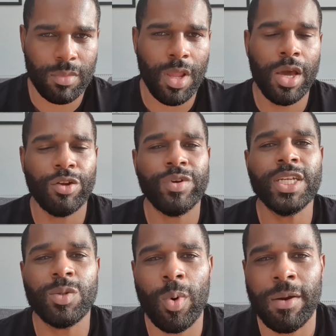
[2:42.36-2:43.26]
and the
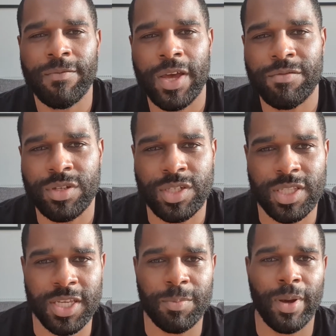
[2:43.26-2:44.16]
reason why I'm favouring
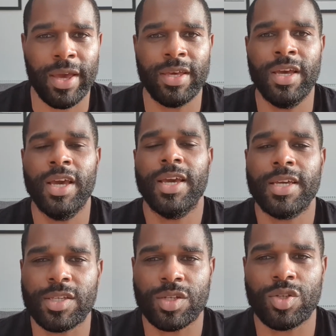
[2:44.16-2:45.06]
Stipe
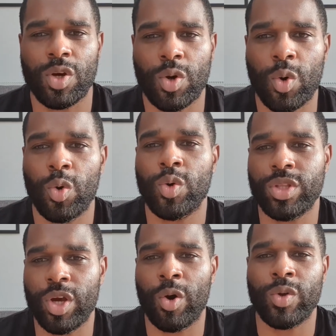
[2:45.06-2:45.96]
is because a good,
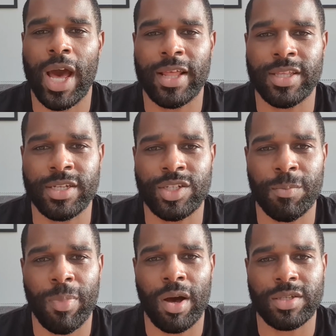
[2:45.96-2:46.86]
the old adage in
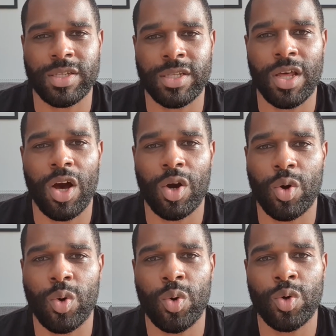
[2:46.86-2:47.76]
boxing, a
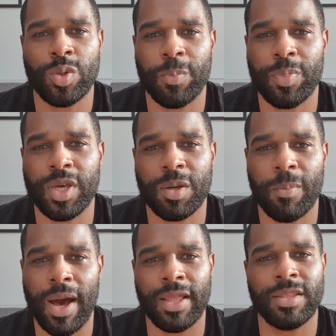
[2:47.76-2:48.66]
good big
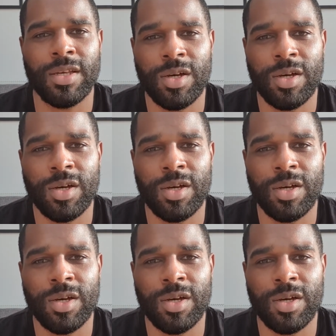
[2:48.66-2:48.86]
man